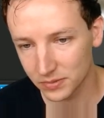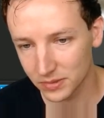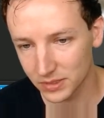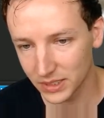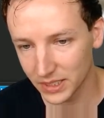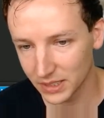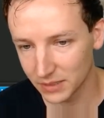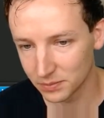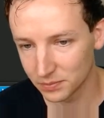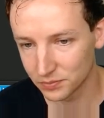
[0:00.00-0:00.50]

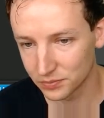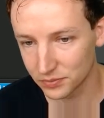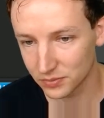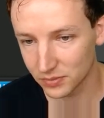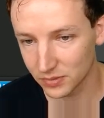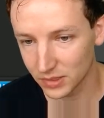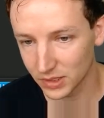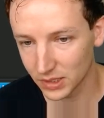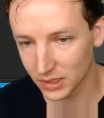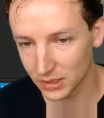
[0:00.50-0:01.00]
Then
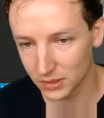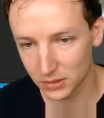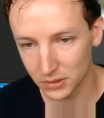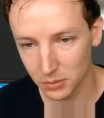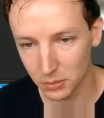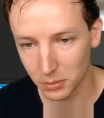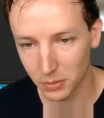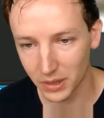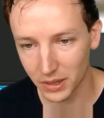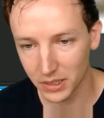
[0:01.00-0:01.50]
it
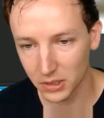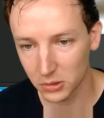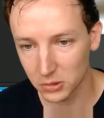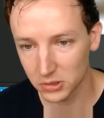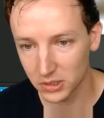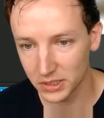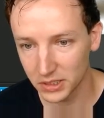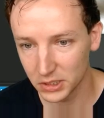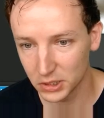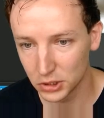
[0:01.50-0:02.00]
might
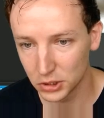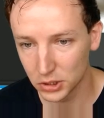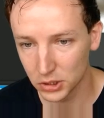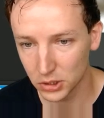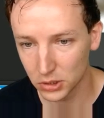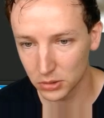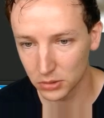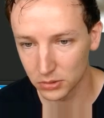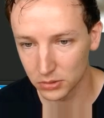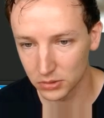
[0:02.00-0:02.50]
already
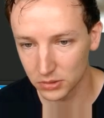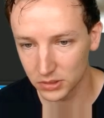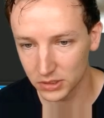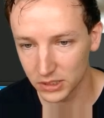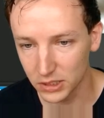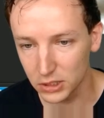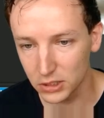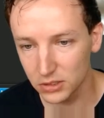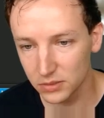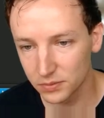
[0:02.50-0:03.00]
show
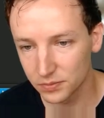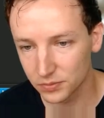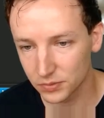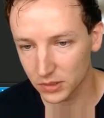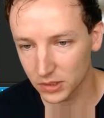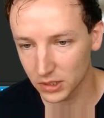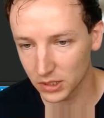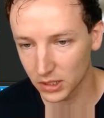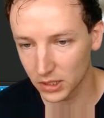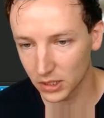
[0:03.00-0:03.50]
this.
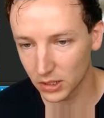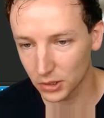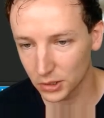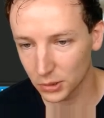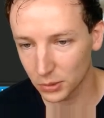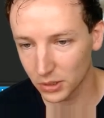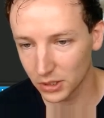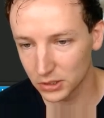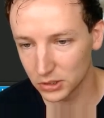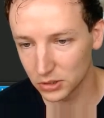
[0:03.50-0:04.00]
Uh,
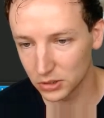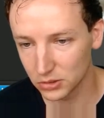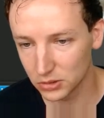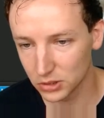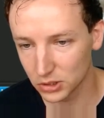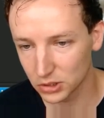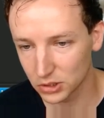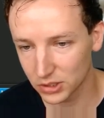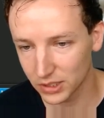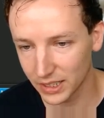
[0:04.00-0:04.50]
otherwise you
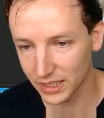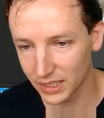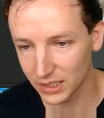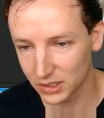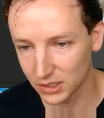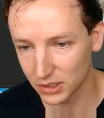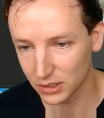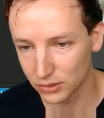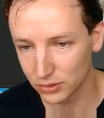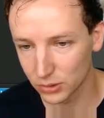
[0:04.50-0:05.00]
just
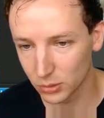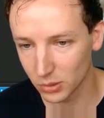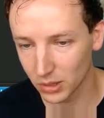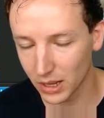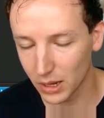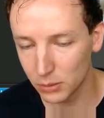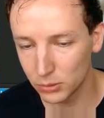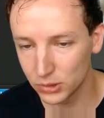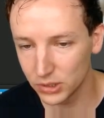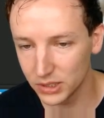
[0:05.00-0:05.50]
add here from
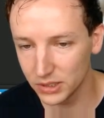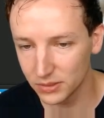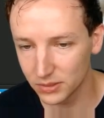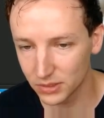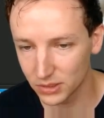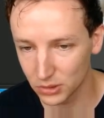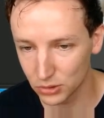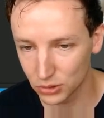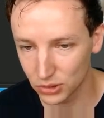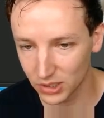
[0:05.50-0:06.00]
library,
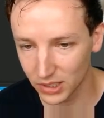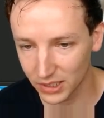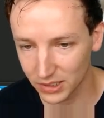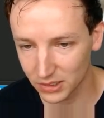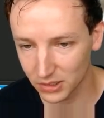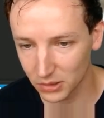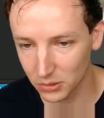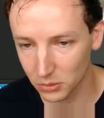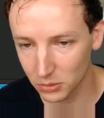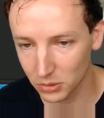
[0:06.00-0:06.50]
you
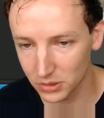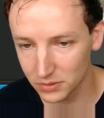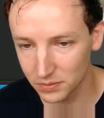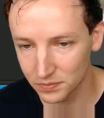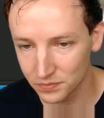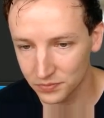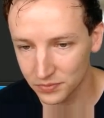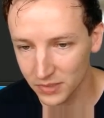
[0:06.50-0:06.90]
select one.